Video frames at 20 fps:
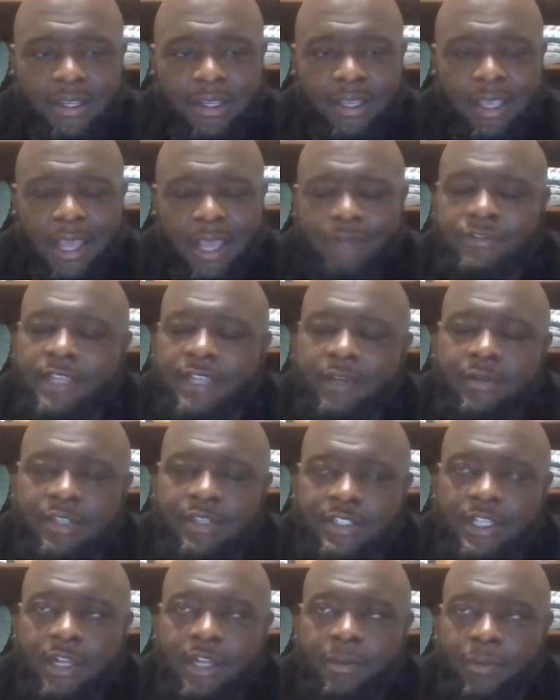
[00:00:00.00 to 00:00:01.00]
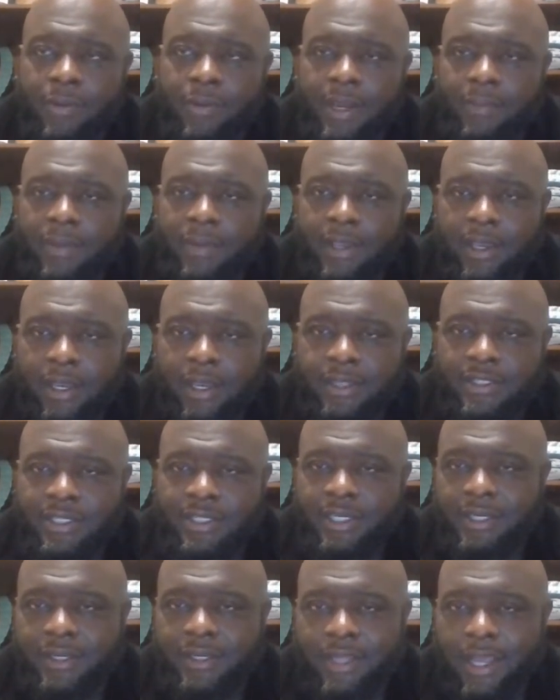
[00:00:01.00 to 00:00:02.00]
I was able to celebrate because she
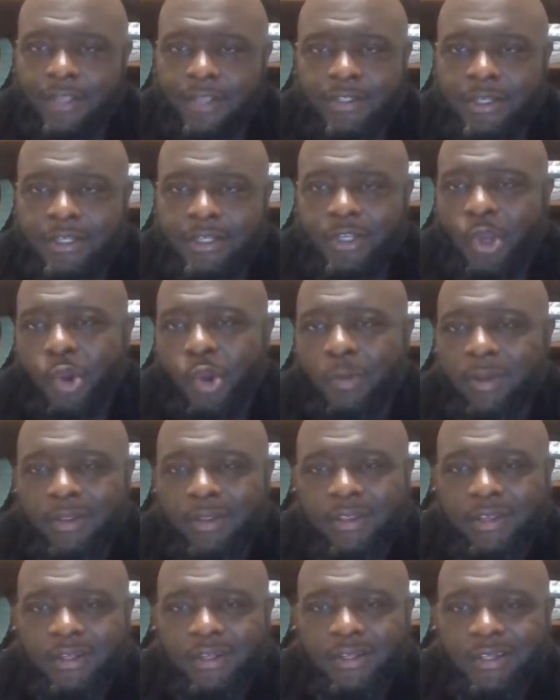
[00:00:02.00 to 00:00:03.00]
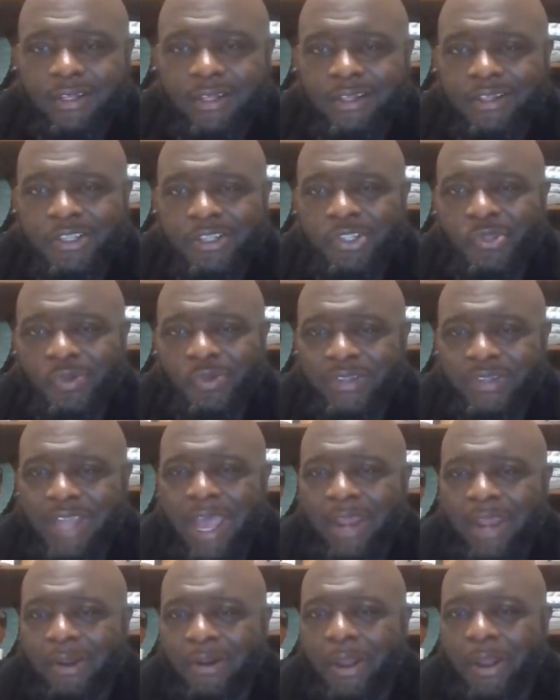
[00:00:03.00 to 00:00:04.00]
constantly told me that this was not
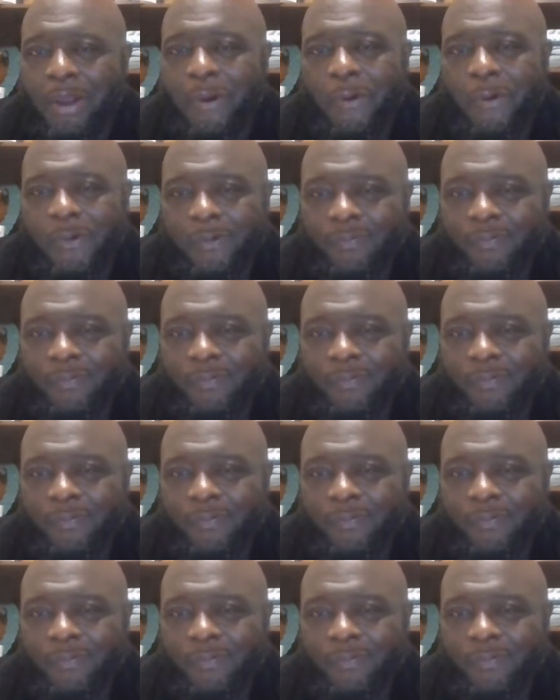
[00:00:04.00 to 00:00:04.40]
her home.